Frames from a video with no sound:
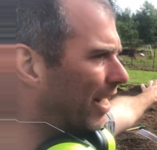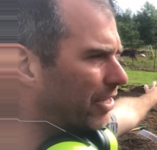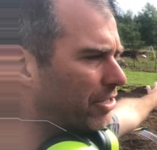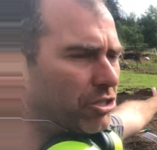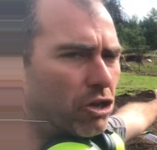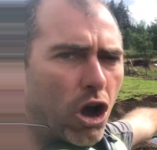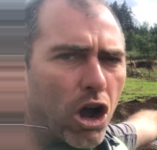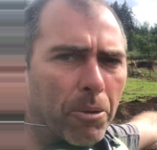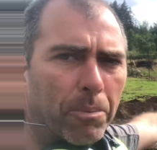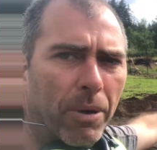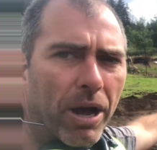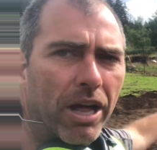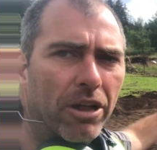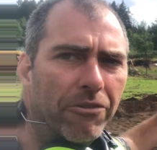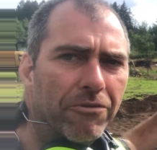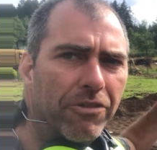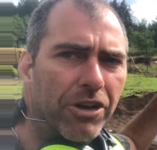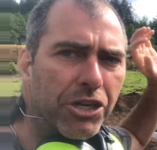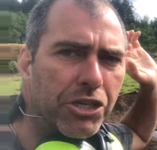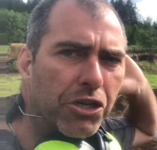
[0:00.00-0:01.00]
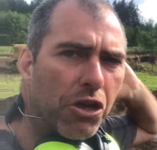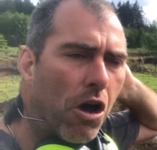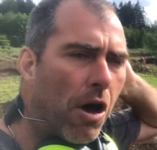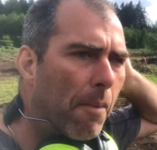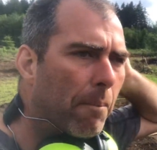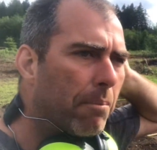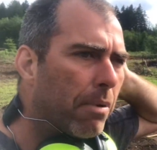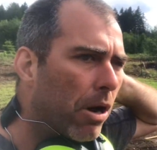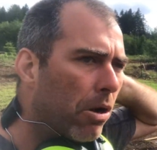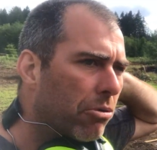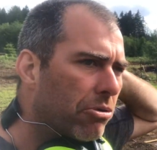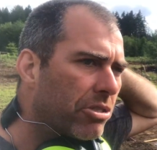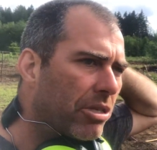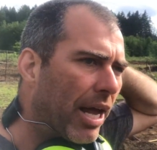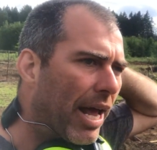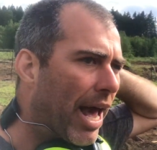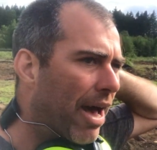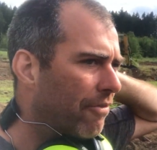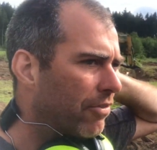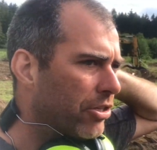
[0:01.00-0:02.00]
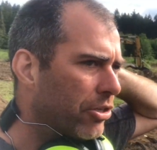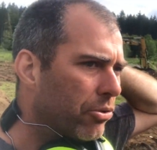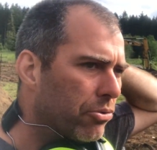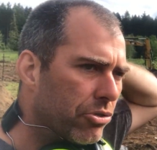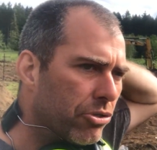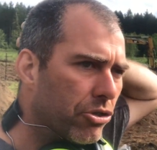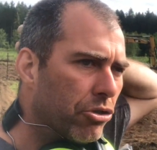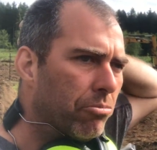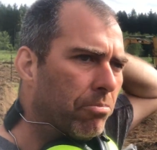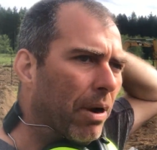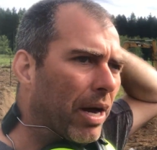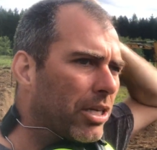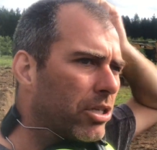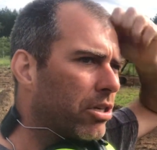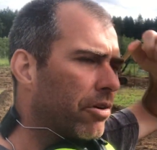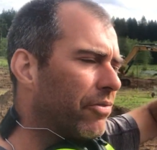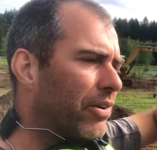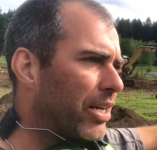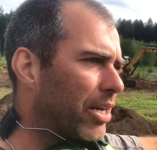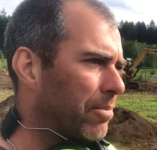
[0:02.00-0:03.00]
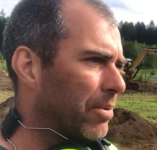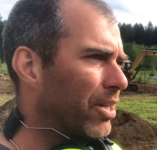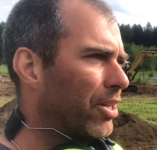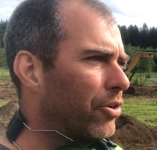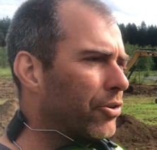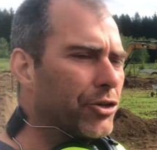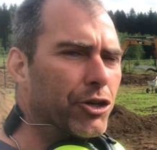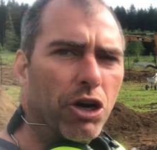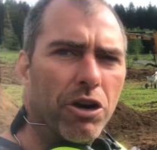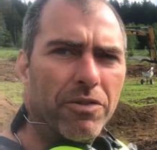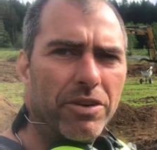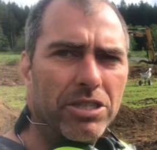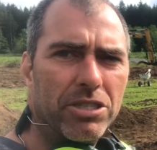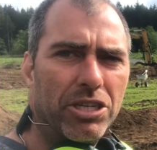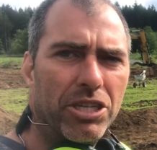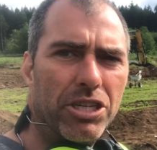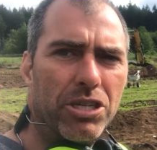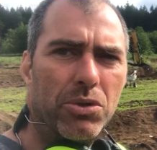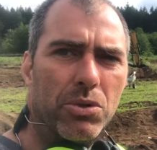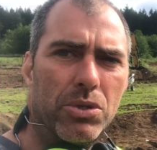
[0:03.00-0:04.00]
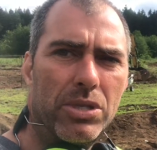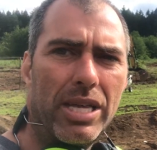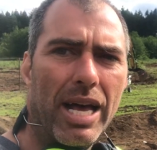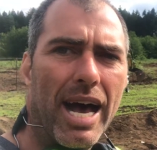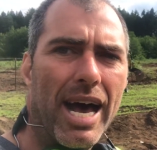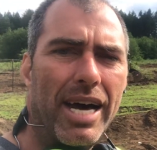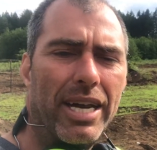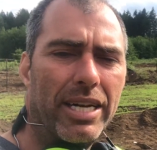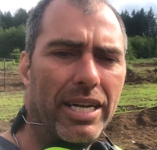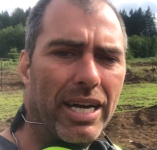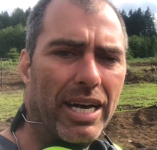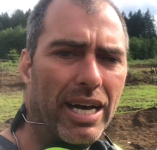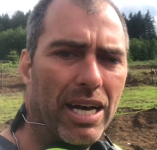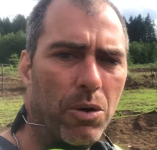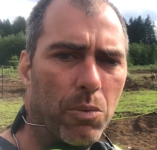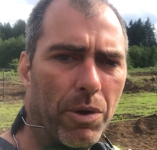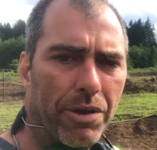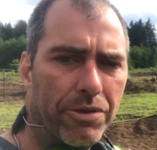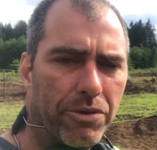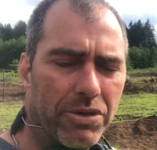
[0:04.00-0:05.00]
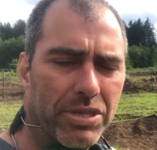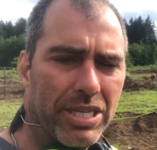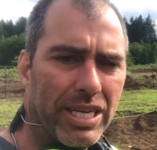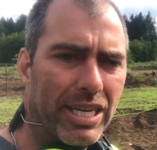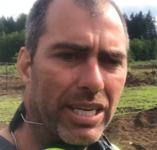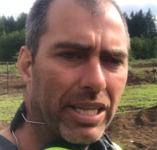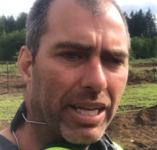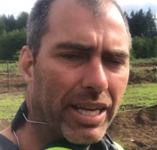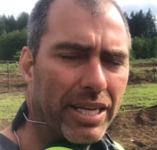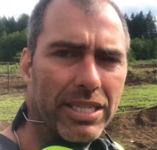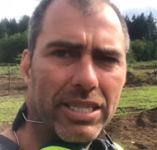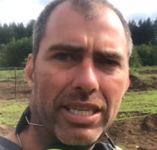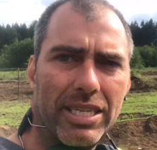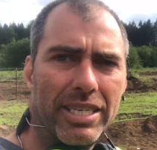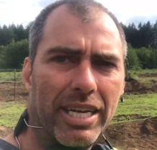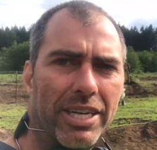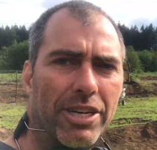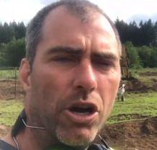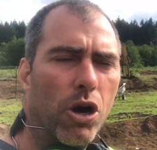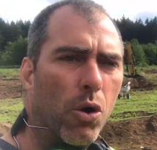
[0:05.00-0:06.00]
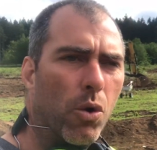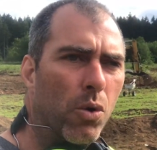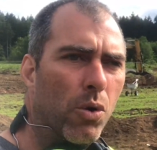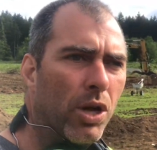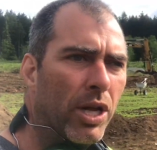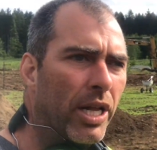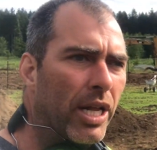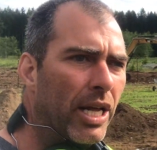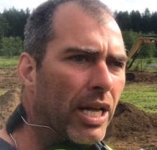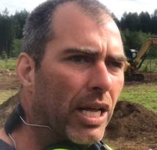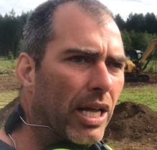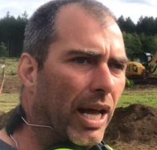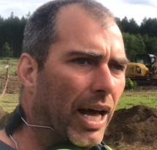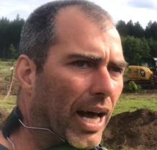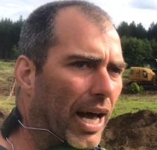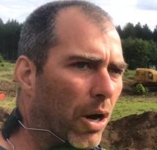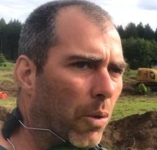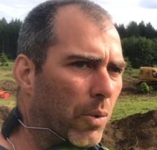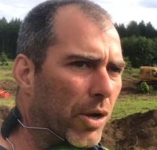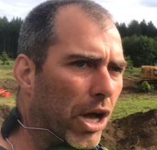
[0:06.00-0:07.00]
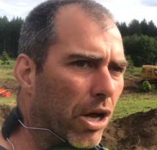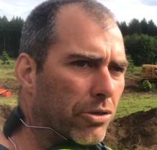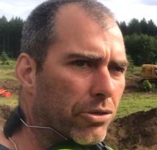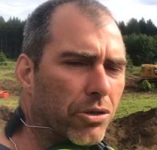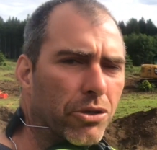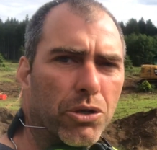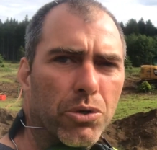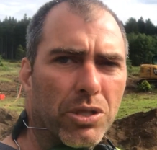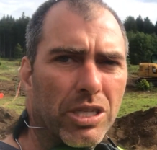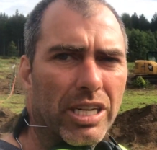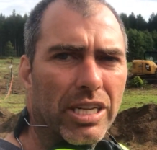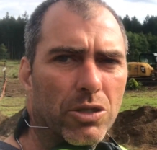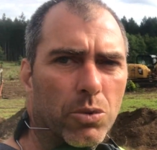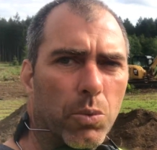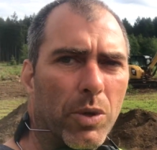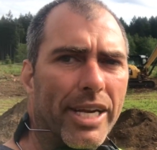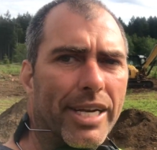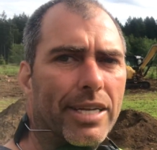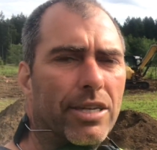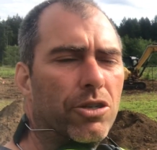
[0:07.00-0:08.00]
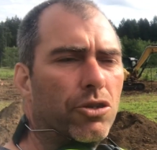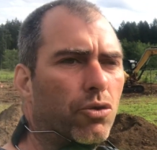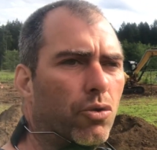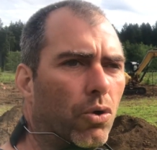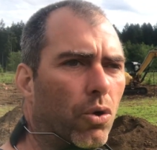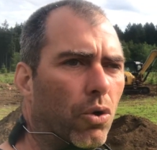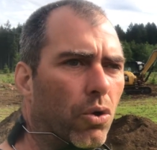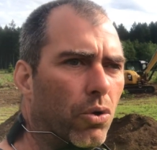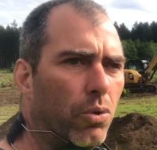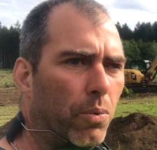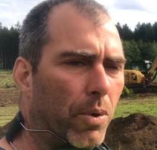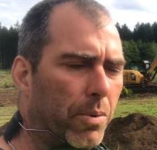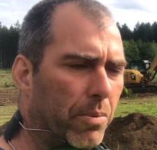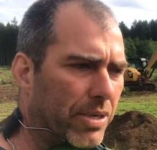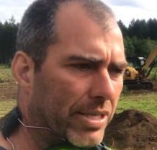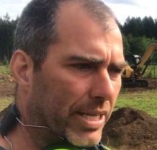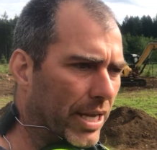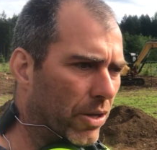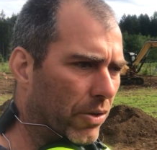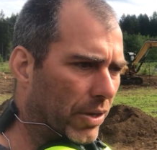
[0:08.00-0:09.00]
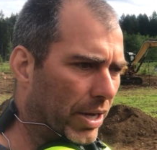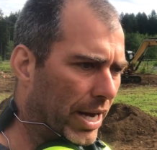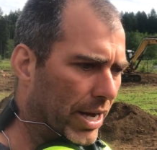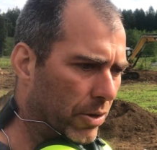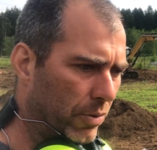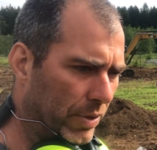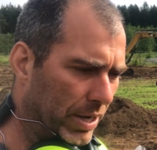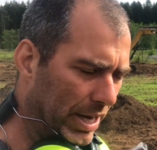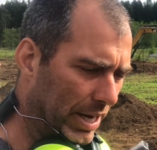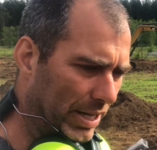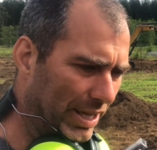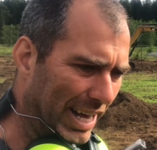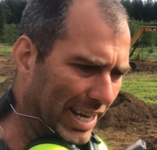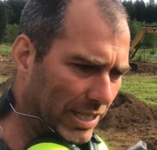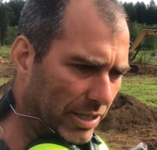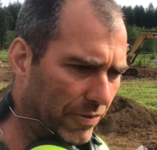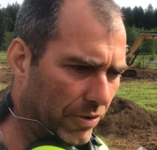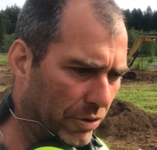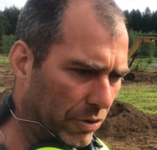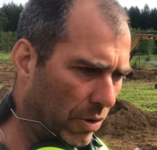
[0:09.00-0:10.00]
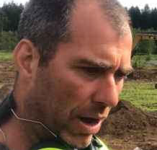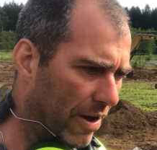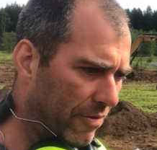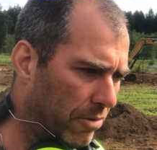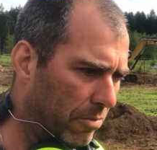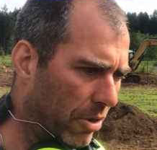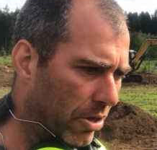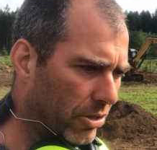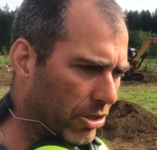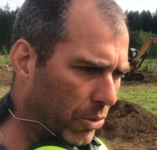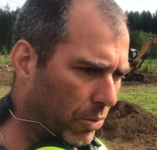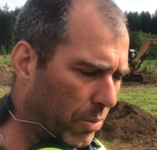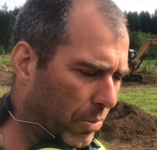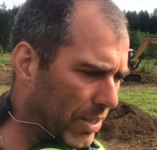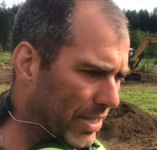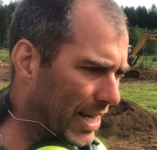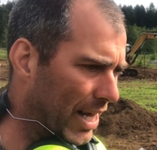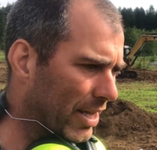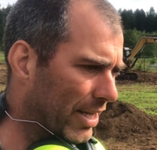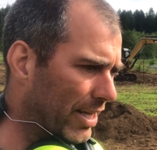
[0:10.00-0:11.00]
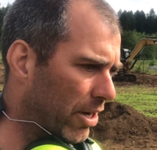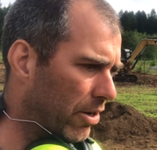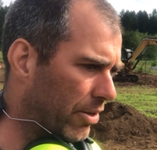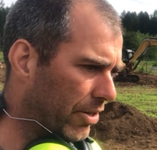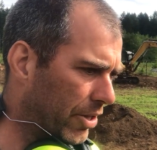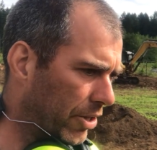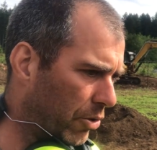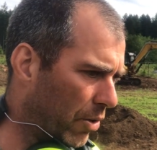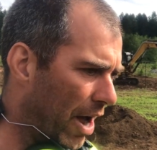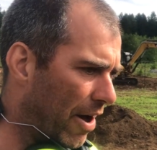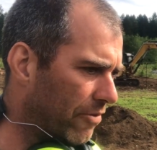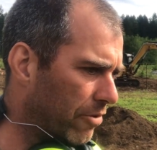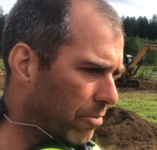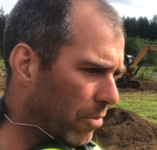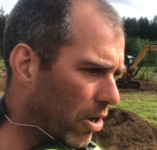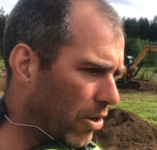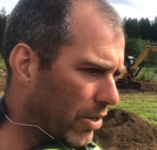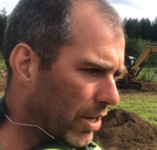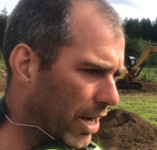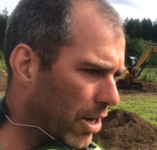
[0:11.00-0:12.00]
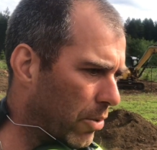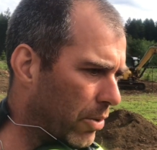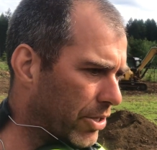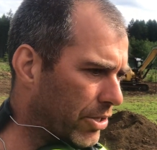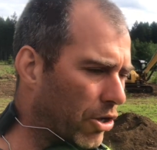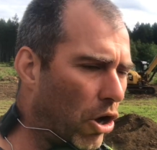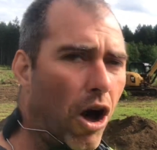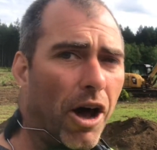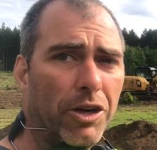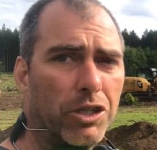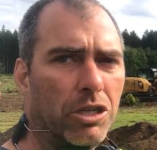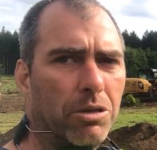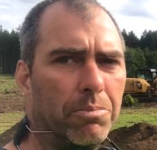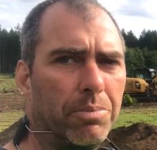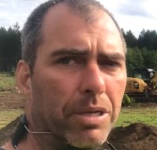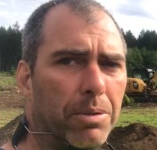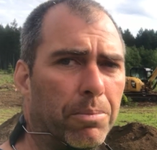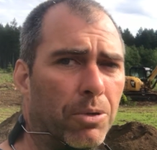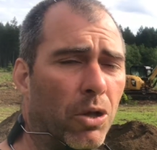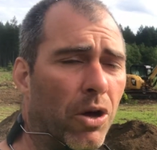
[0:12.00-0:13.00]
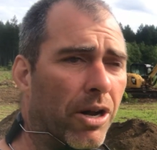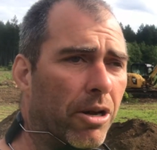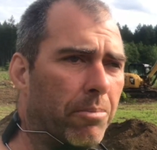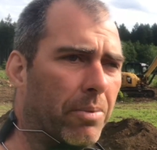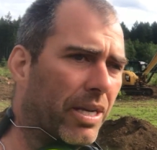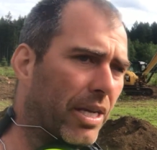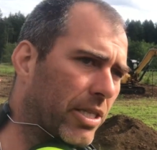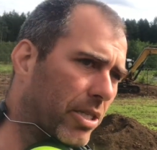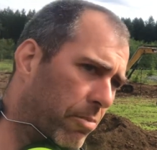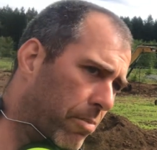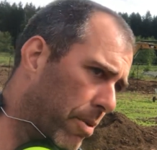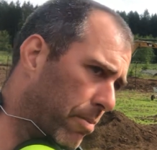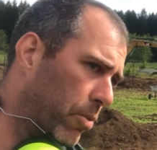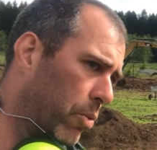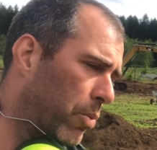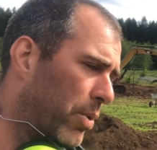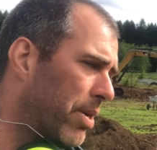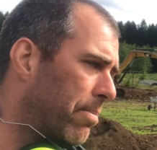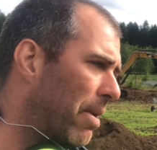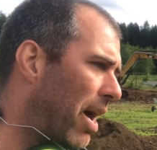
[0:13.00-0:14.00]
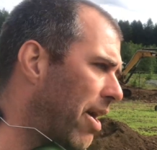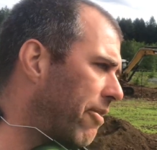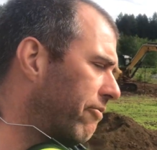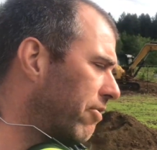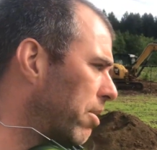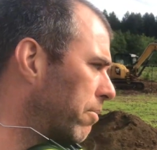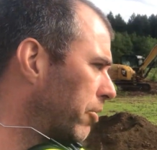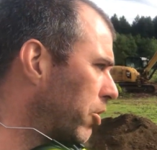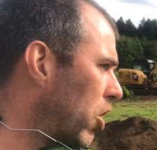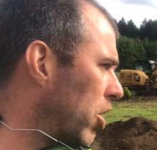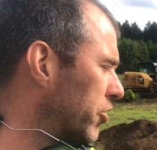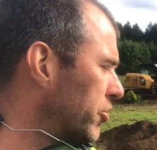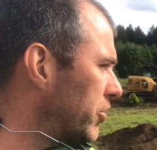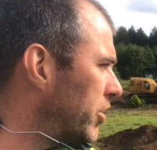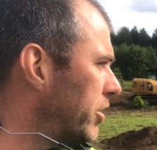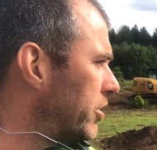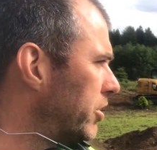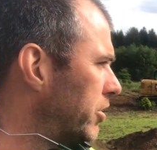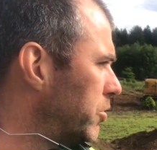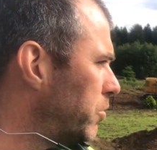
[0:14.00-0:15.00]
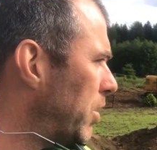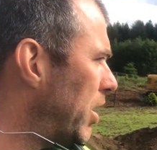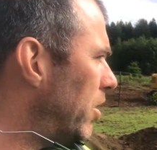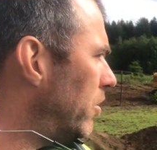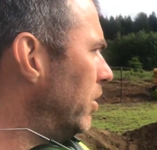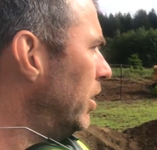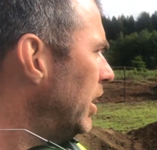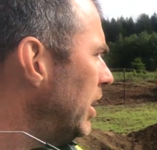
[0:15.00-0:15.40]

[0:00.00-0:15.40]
stockpile of fish compost. I haven't used too much of it. I'm a little nervous to use that when they're seedlings, because I know we also use it as weed control when we're selling. I own Lancefield Gravel Mart, so when we're selling it at the Gravel Mart, I always caution people on it because the people we buy from cautioned us as well.